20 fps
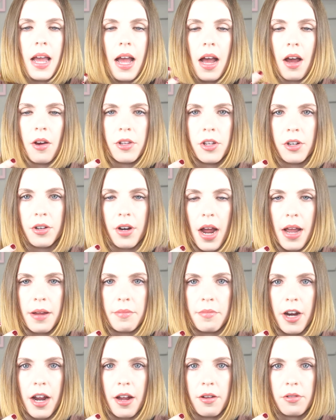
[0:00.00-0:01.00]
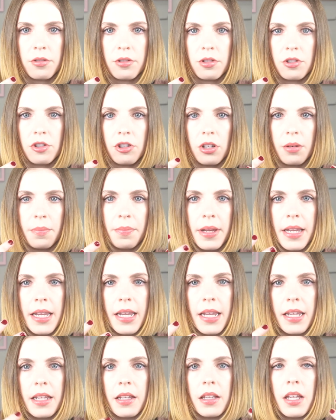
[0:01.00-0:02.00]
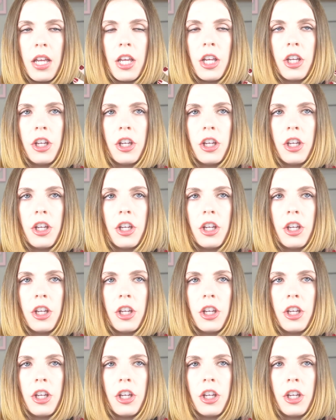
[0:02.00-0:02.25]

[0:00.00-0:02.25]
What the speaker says: how your eyebrows should be,